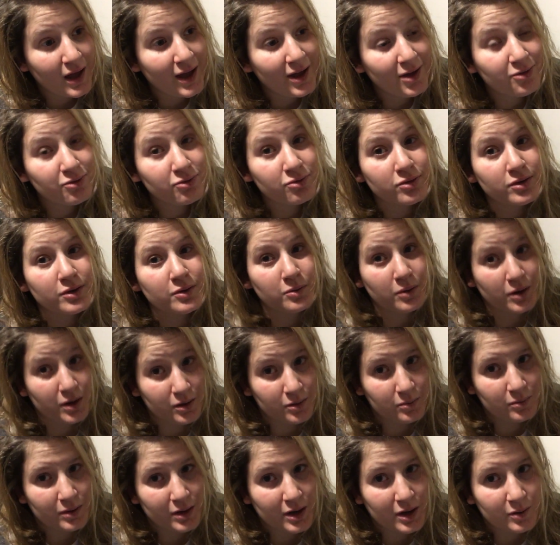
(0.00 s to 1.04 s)

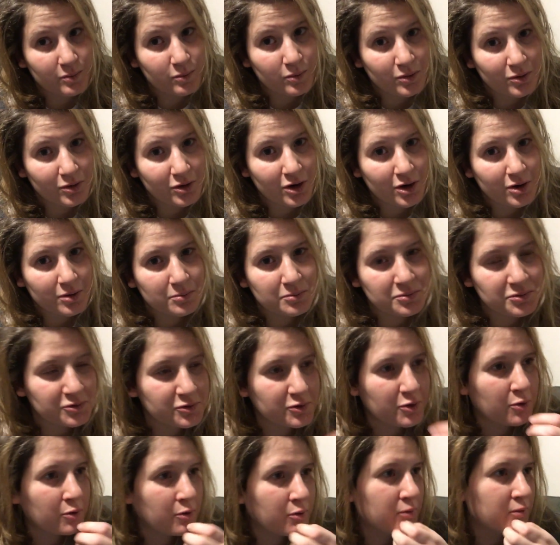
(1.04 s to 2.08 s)
everywhere when I woke up.
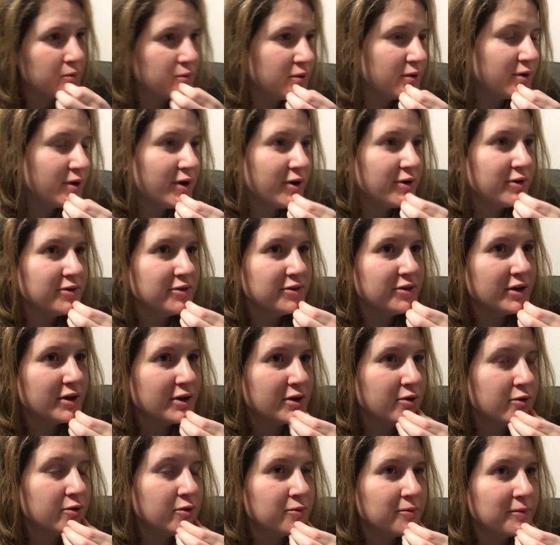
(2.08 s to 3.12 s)
So I was
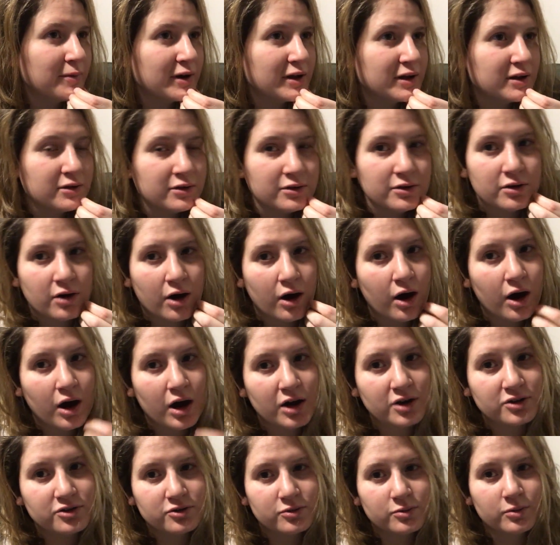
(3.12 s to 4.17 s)
like, oh my
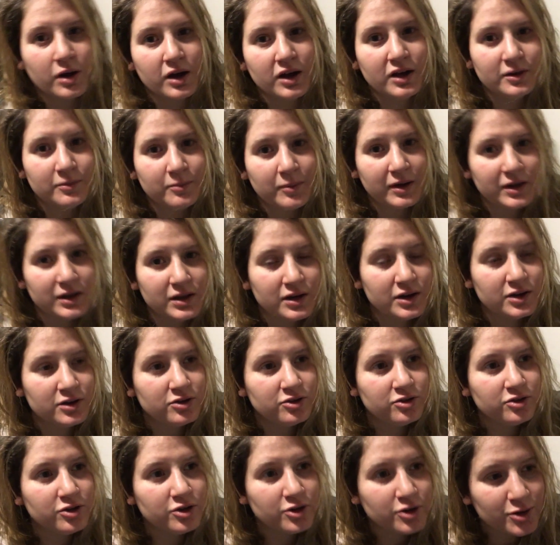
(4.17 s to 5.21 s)
gosh, what am I gonna
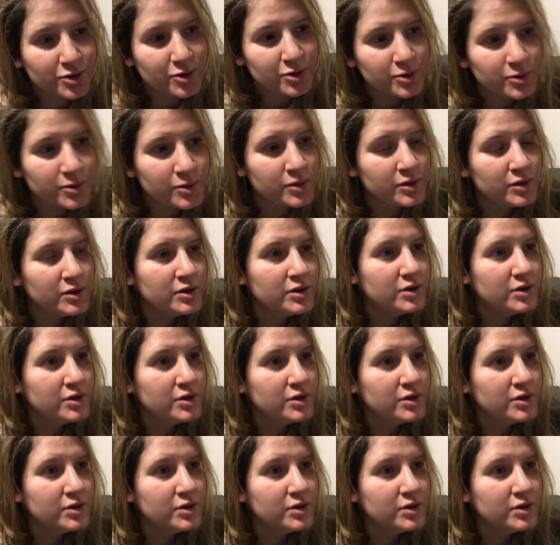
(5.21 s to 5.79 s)
do?